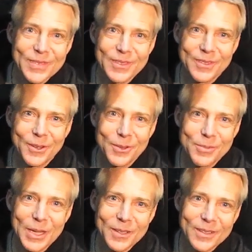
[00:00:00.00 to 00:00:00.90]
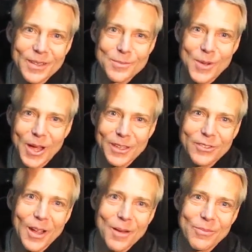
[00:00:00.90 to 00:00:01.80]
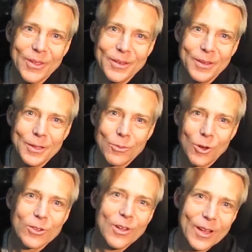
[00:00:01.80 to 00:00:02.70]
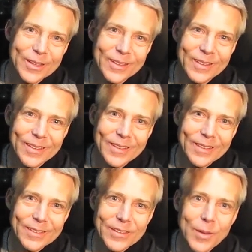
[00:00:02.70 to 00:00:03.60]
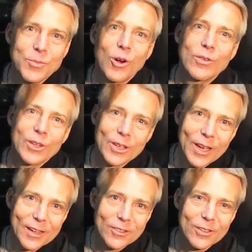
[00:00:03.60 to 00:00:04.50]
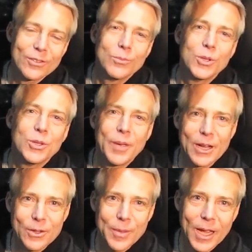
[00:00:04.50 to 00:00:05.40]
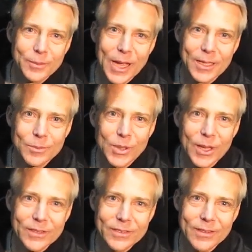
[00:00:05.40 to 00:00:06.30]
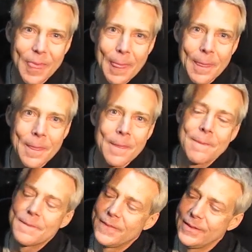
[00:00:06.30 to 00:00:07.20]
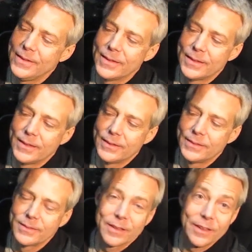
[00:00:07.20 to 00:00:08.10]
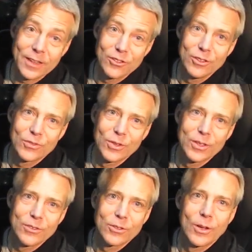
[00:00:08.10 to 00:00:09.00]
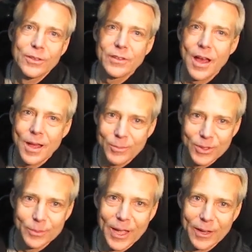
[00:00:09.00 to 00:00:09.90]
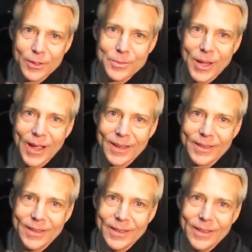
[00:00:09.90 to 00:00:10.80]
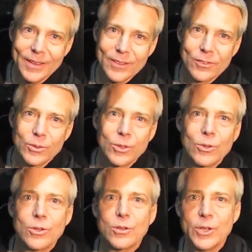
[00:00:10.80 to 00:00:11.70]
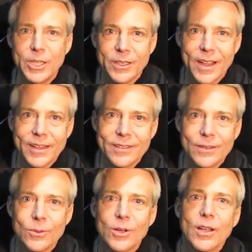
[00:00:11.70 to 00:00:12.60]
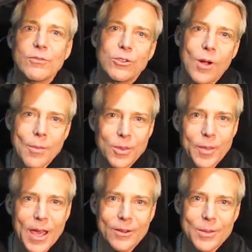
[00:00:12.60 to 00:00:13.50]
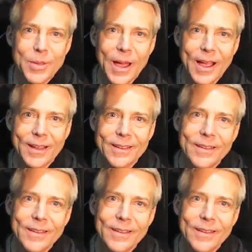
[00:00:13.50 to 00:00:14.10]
So apparently the body shop that worked on it taped over the connections and put the battery pack back in place. The, uh, the connections for this are on top of the battery pack. So in order to reconnect it, we're going to have to drop the battery pack,